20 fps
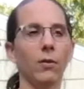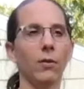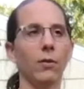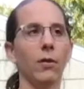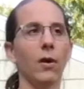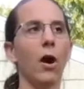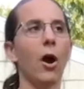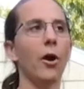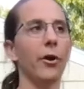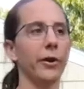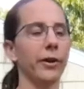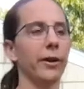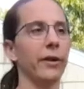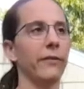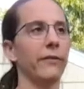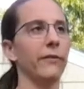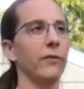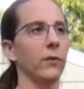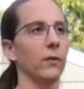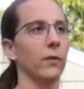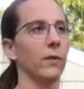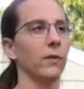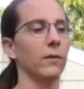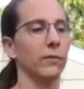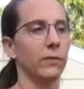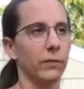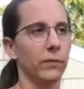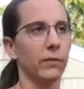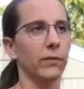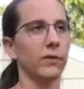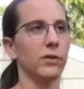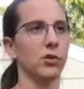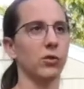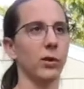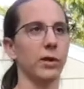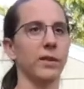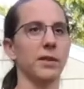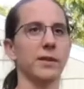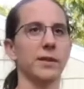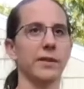hard enough for the
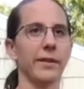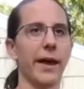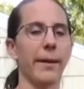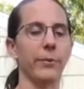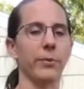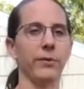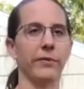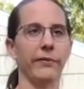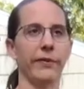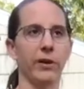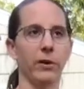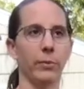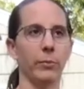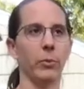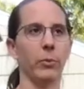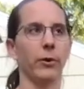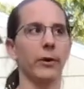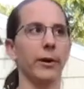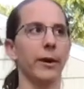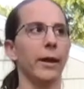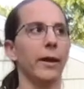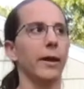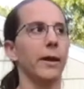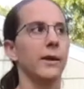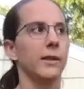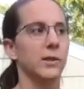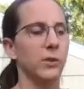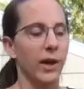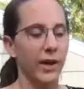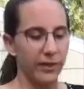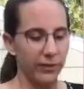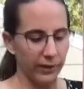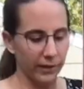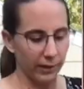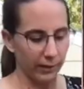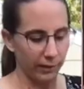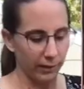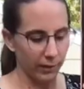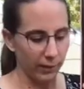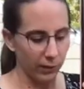string to slap the fingerboard. So I
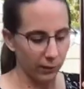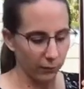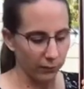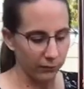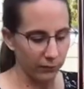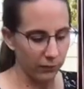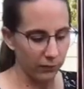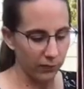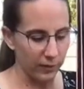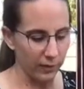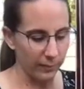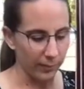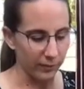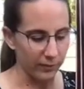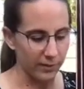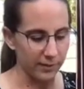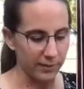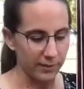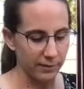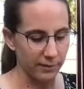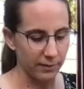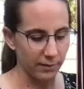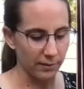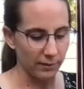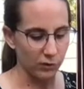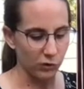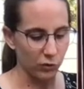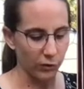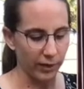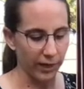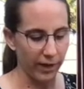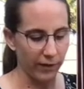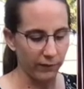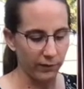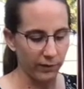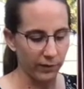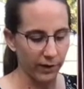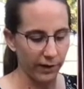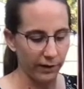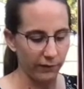think, if you think about the string
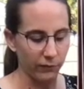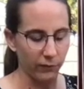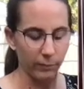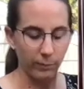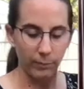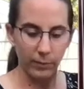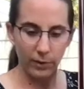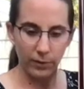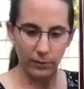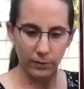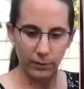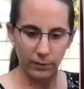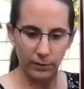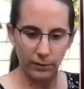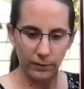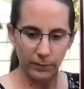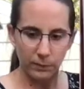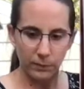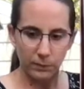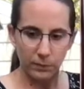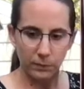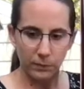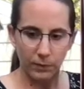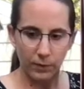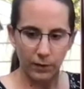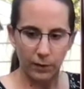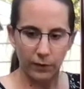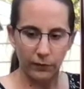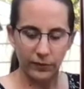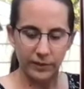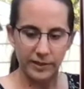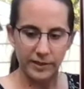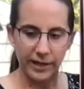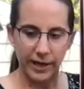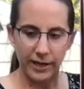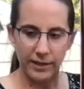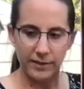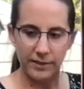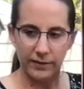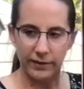having kind of a middle on the
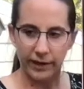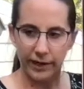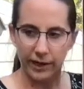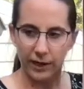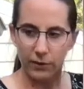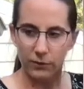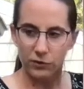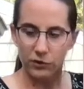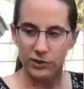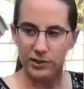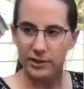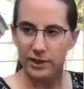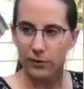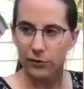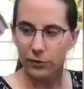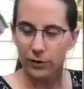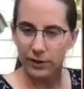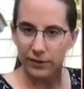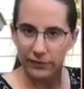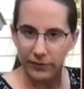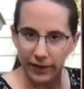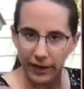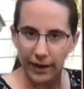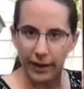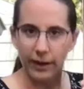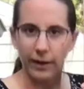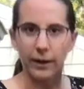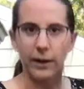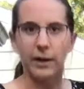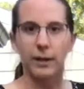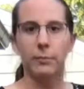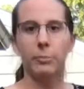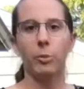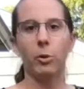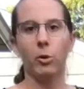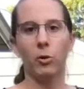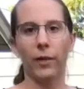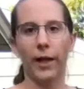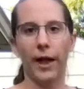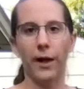sides, and then I go just underneath that and
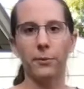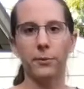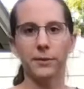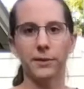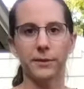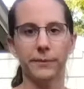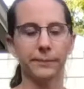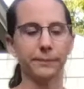pull out.